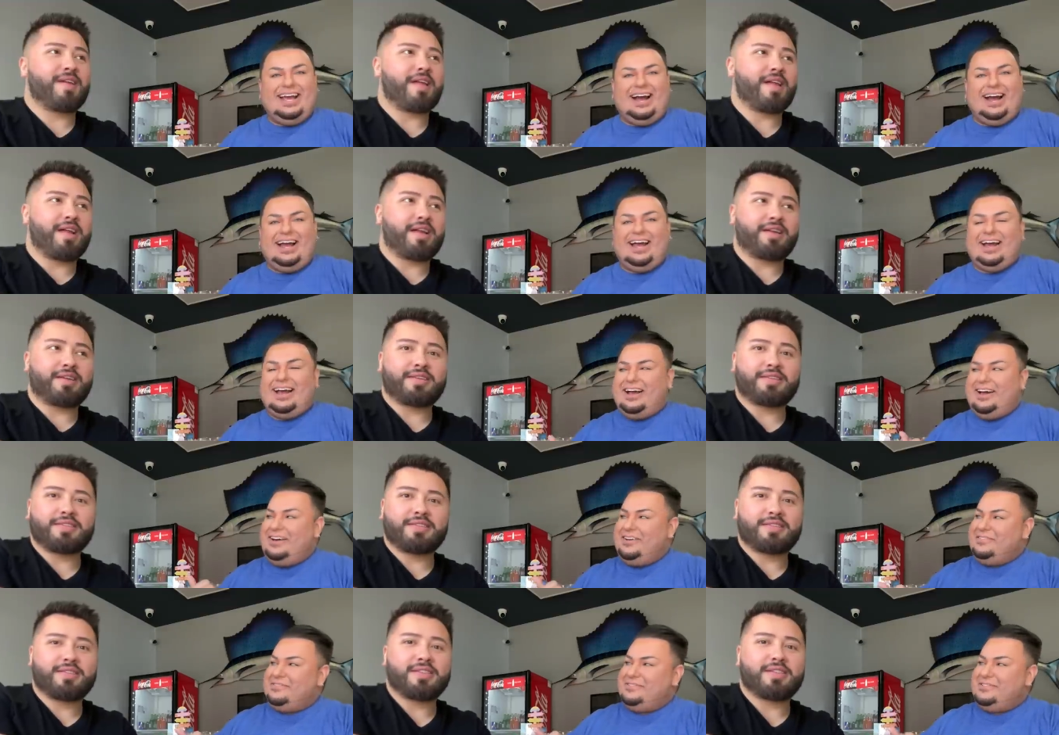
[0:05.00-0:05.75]
Speaker 1: I
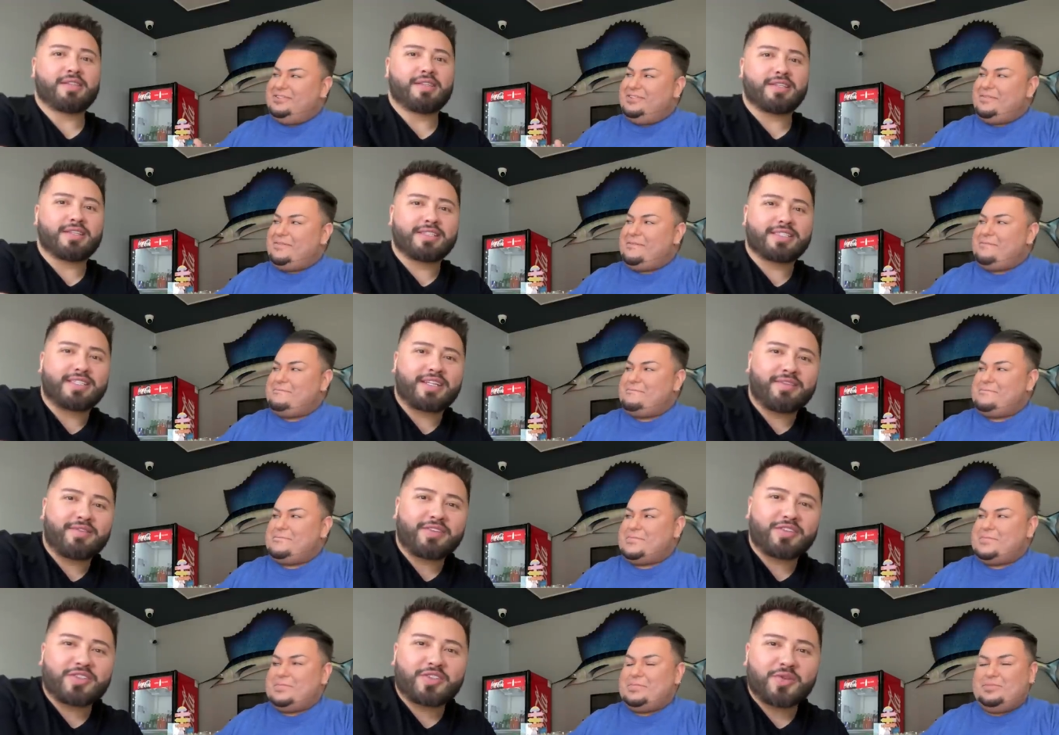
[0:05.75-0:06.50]
have
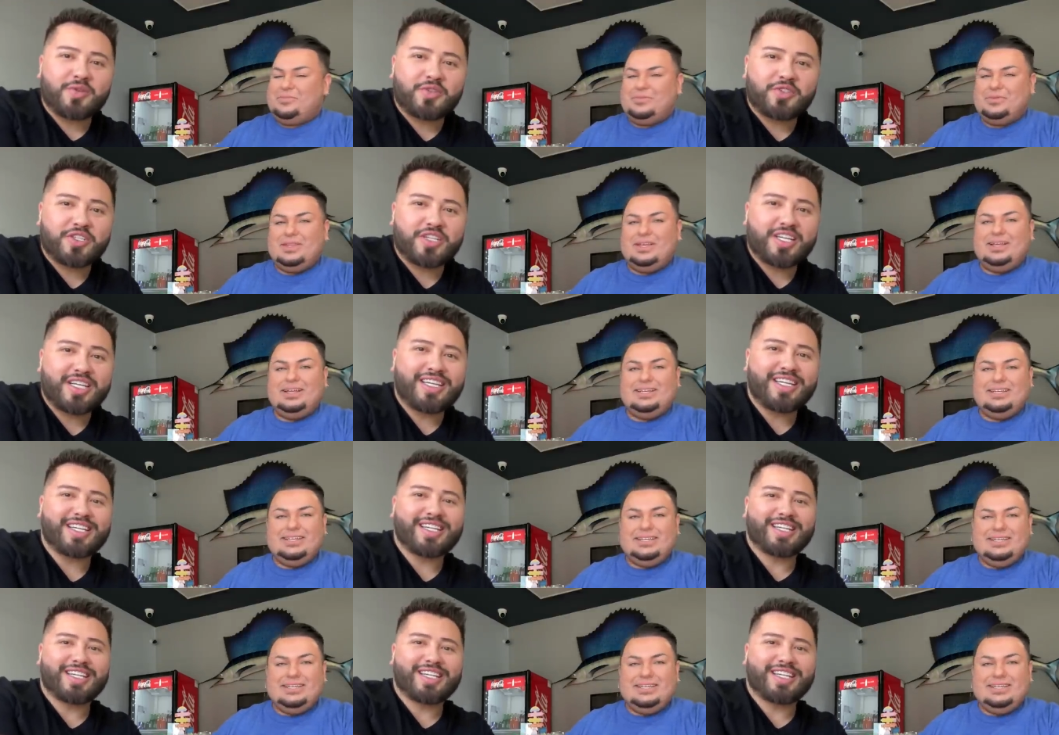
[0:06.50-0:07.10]
Steven Sushi.